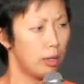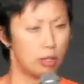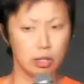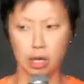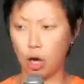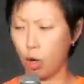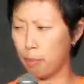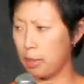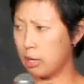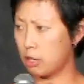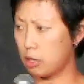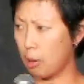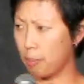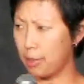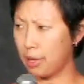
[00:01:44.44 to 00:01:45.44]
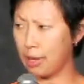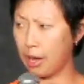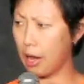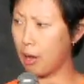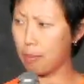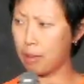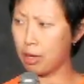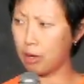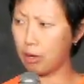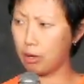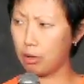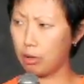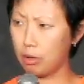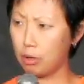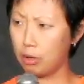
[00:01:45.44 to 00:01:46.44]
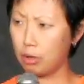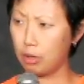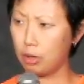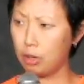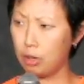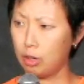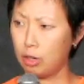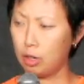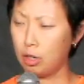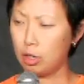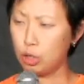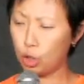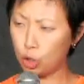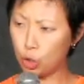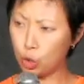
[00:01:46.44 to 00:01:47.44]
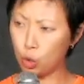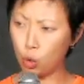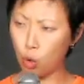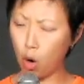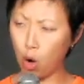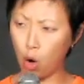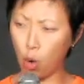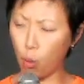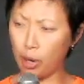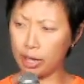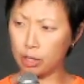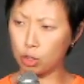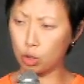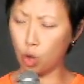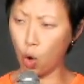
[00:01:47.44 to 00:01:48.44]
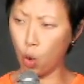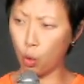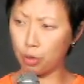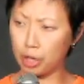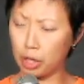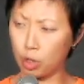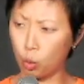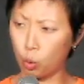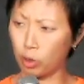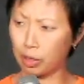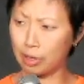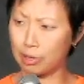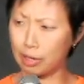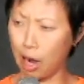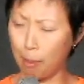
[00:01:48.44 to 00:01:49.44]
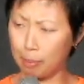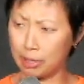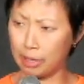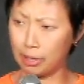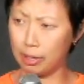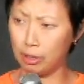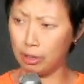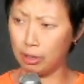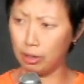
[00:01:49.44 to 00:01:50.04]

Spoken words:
tell me something, Amy. Did you always know that you were adopted?